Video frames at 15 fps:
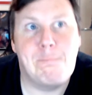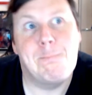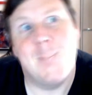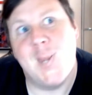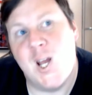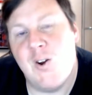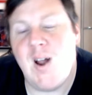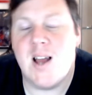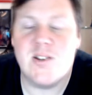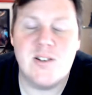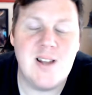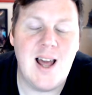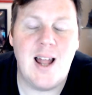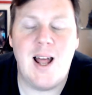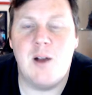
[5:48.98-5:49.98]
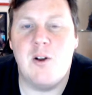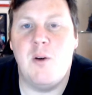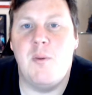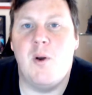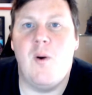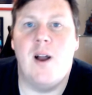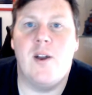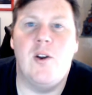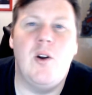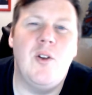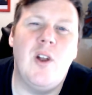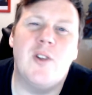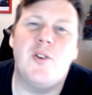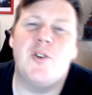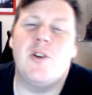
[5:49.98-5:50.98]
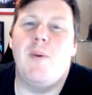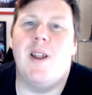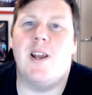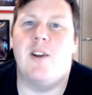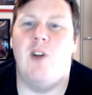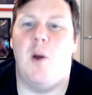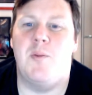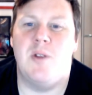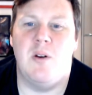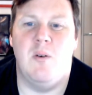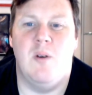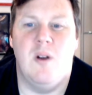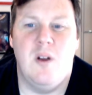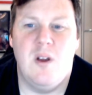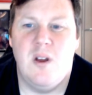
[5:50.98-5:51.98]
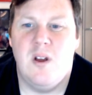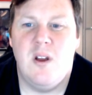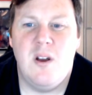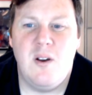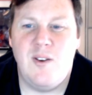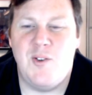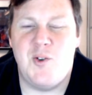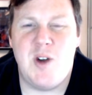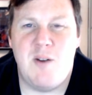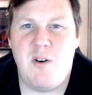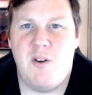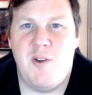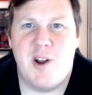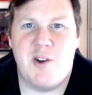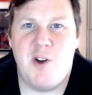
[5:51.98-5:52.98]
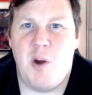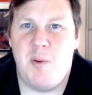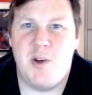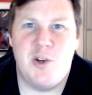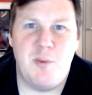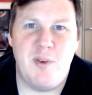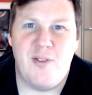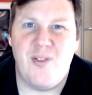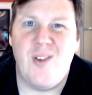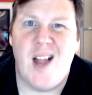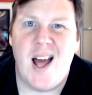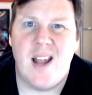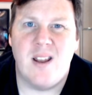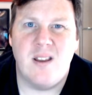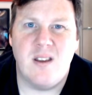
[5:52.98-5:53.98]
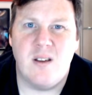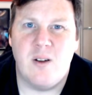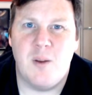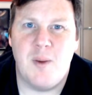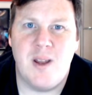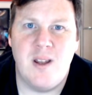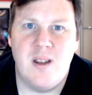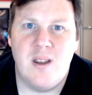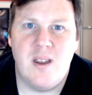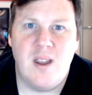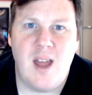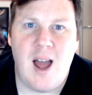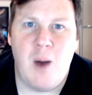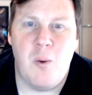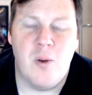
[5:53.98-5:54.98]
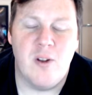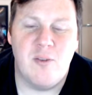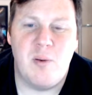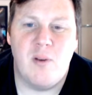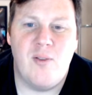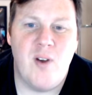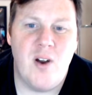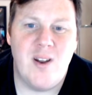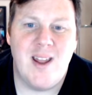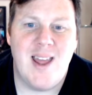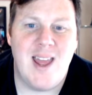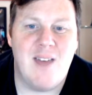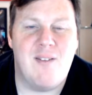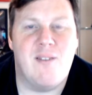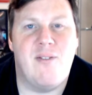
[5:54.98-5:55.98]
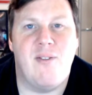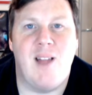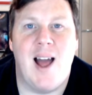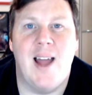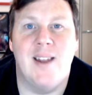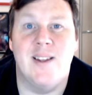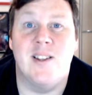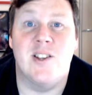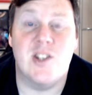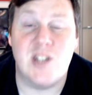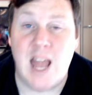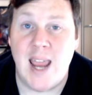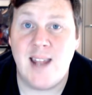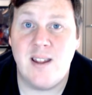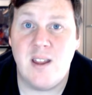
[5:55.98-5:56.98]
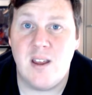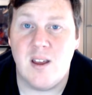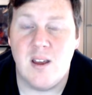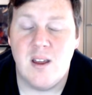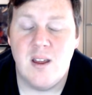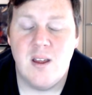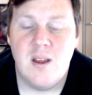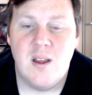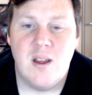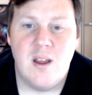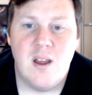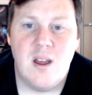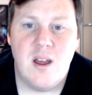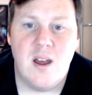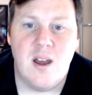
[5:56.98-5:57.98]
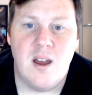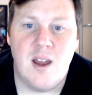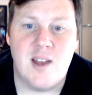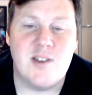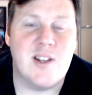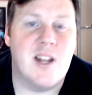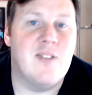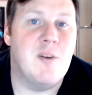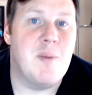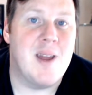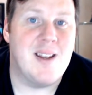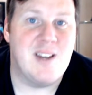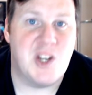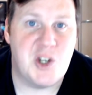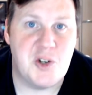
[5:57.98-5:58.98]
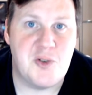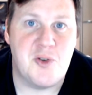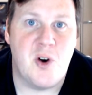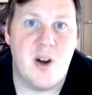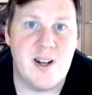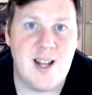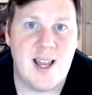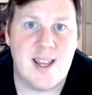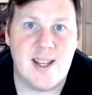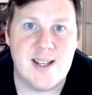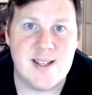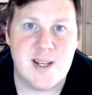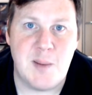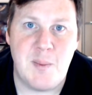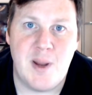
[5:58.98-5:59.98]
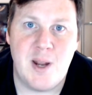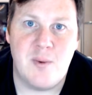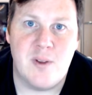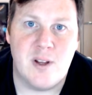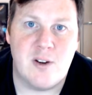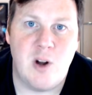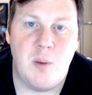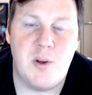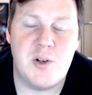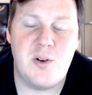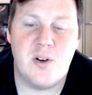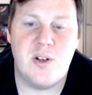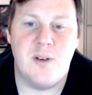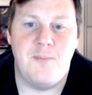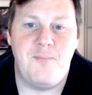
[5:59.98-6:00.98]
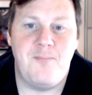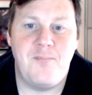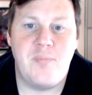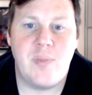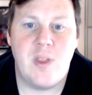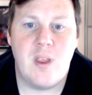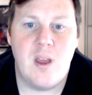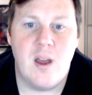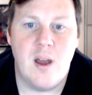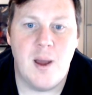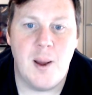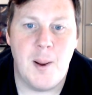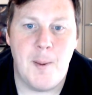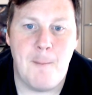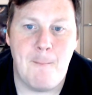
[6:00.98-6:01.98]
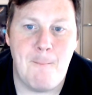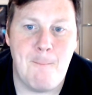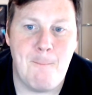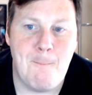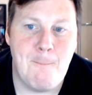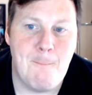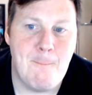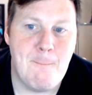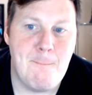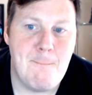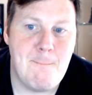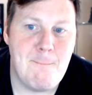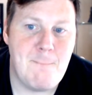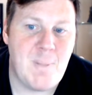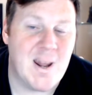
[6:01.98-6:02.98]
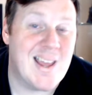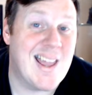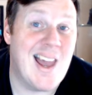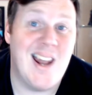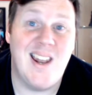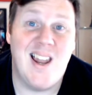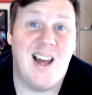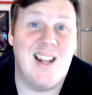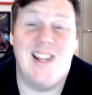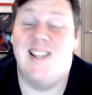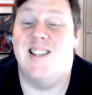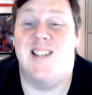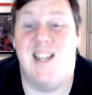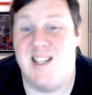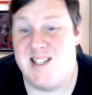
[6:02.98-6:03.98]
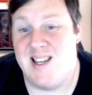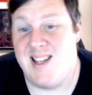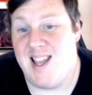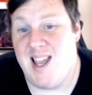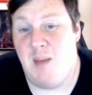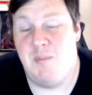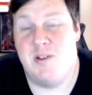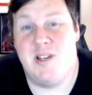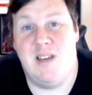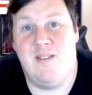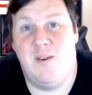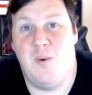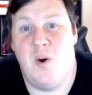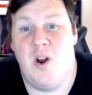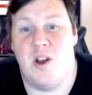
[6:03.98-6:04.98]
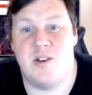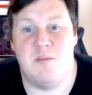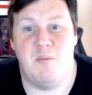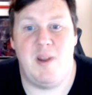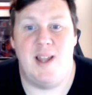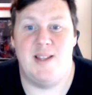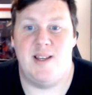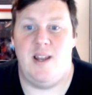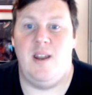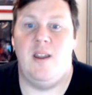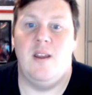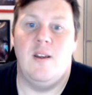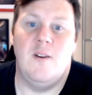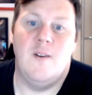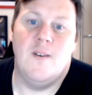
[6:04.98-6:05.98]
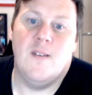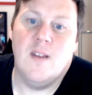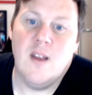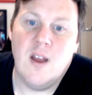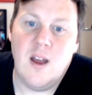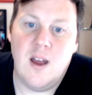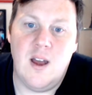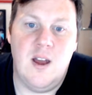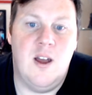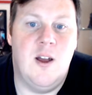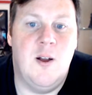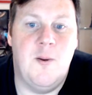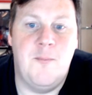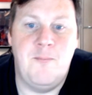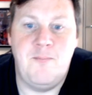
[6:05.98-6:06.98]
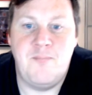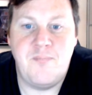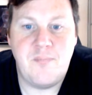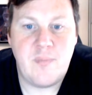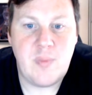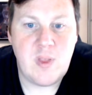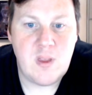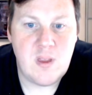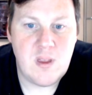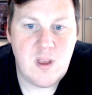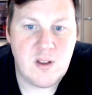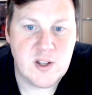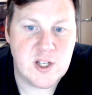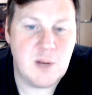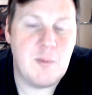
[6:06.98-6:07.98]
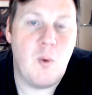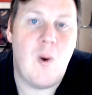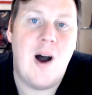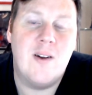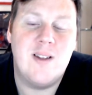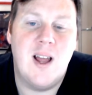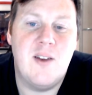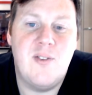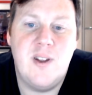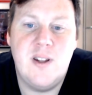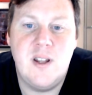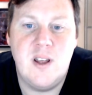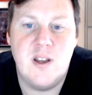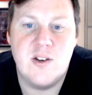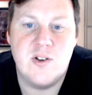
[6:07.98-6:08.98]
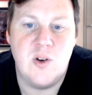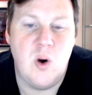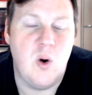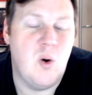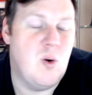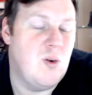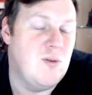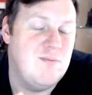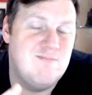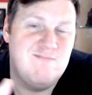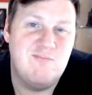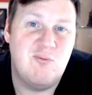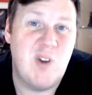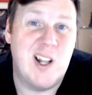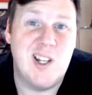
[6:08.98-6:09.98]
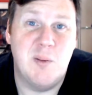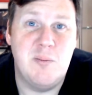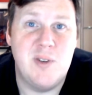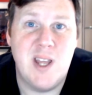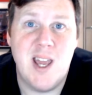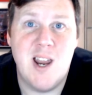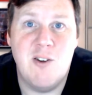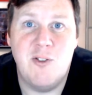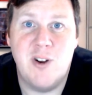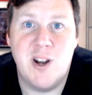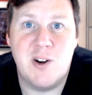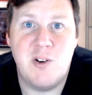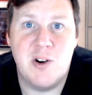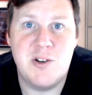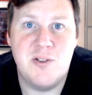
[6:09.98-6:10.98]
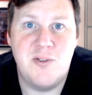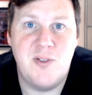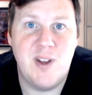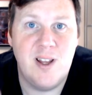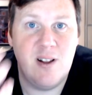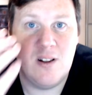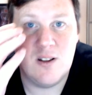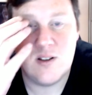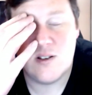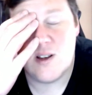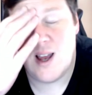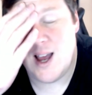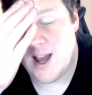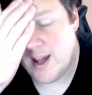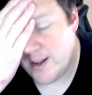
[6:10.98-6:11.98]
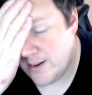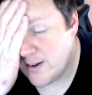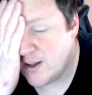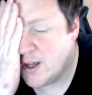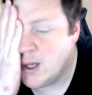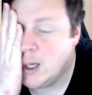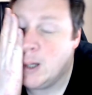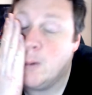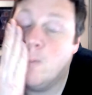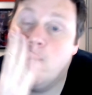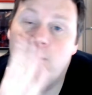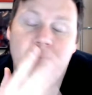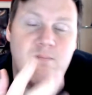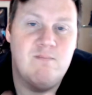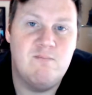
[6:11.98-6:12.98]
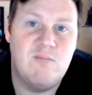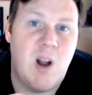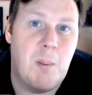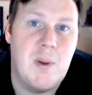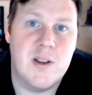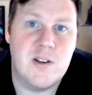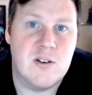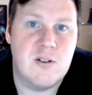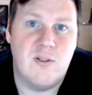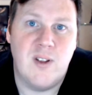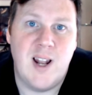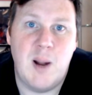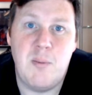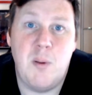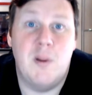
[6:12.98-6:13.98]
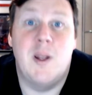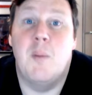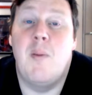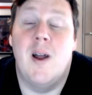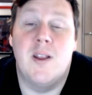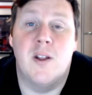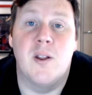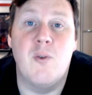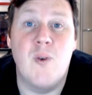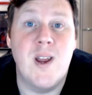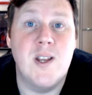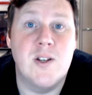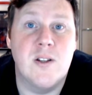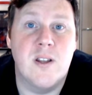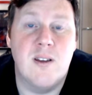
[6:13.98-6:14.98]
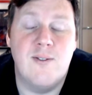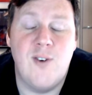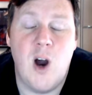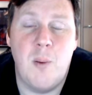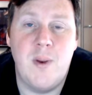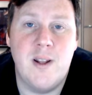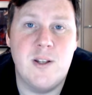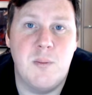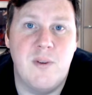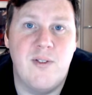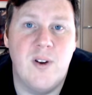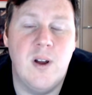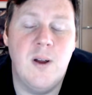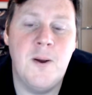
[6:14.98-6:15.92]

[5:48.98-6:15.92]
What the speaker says: Grass and that could be quite cool. Not too sure about the crops though. If you drive over a crop, it should be flat, you know what I mean? I would have preferred it if it flattened and stayed there, instead of it being destroyed like it is at the minute crop destruction. But again, I need to see this in game to see if it works and blends in. There's going to be wildlife in there, so random deer running across your fields and rabbits and stuff like that, probably depending on the region that you're farming in, to be fair.